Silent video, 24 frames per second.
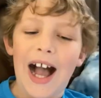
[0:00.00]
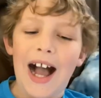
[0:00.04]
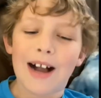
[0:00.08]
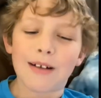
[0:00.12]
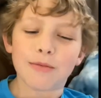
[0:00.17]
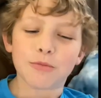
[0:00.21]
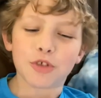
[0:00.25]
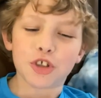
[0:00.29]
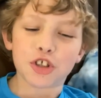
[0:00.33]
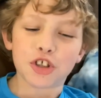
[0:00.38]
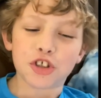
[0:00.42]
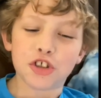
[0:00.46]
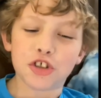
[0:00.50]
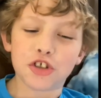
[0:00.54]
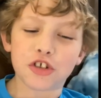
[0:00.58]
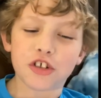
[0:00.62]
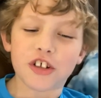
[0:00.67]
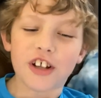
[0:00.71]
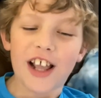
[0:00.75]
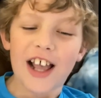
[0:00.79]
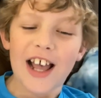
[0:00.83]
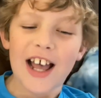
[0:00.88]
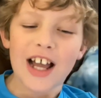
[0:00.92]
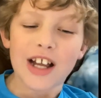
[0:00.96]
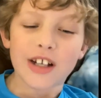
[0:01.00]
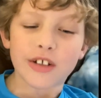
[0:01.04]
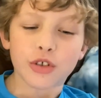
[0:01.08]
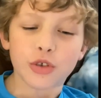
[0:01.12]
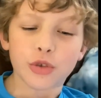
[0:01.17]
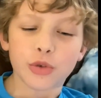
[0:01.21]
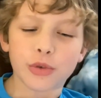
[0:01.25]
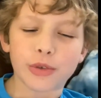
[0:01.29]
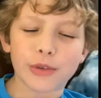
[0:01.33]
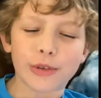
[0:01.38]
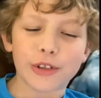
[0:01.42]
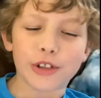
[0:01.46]
I'm just your
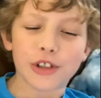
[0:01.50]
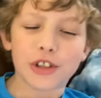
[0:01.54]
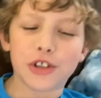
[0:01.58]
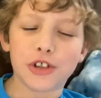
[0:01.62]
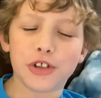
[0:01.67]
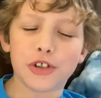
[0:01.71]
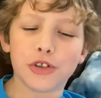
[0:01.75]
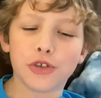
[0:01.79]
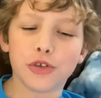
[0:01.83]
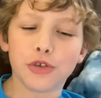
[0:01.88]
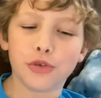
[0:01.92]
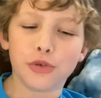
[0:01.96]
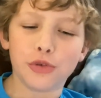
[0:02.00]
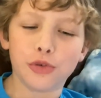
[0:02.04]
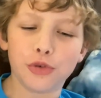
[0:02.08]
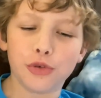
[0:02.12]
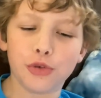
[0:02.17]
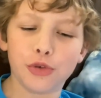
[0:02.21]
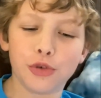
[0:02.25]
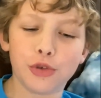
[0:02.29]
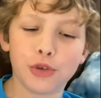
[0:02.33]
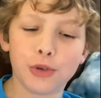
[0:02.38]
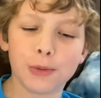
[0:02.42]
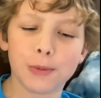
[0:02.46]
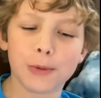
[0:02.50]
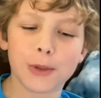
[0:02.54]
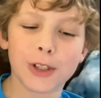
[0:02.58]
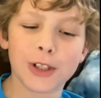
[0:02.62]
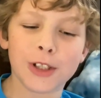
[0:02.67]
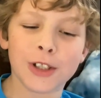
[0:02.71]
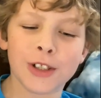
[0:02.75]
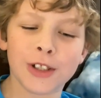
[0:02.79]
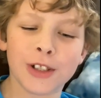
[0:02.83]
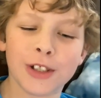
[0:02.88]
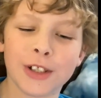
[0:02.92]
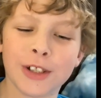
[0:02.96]
casual
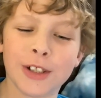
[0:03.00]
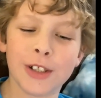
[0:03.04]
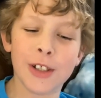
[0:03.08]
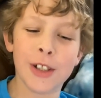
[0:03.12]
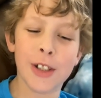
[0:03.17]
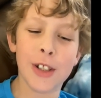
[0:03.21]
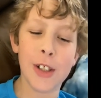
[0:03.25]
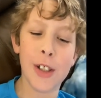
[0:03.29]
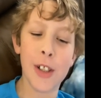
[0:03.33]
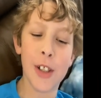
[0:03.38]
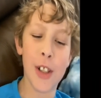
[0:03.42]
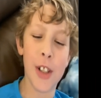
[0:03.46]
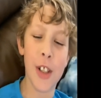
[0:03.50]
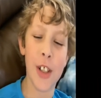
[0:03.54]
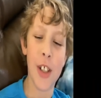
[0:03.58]
cuber.